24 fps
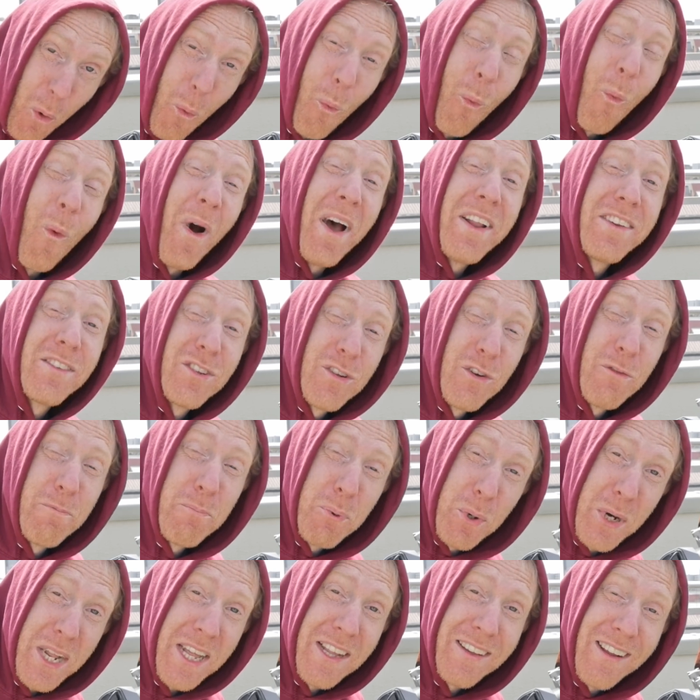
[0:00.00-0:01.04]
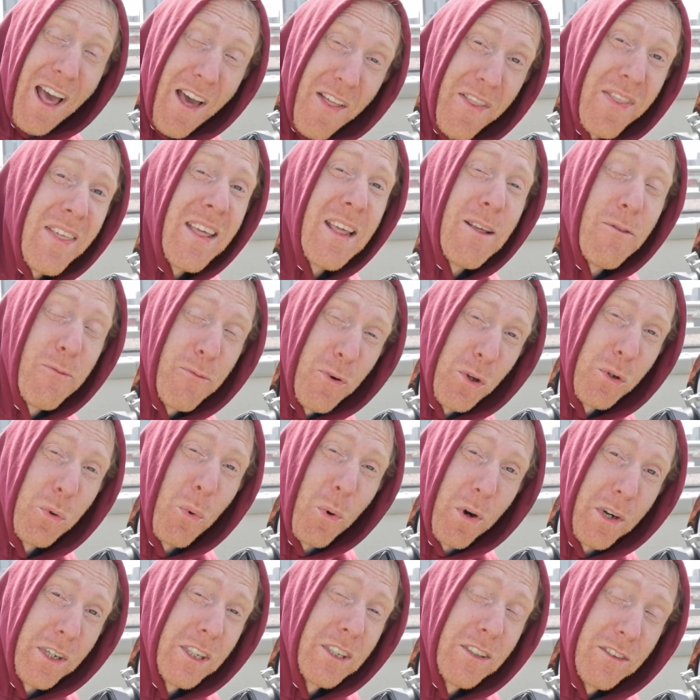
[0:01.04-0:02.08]
once you've put in the
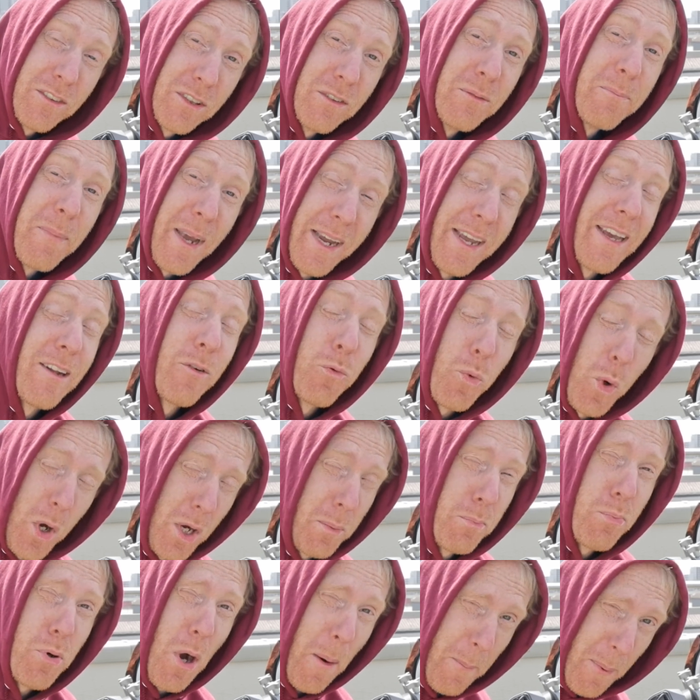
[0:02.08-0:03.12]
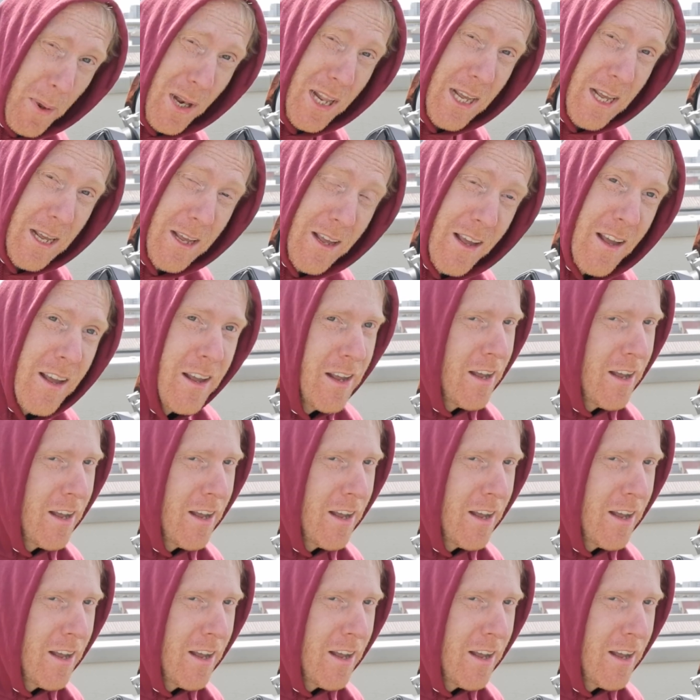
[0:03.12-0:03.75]
footwork to make it work properly.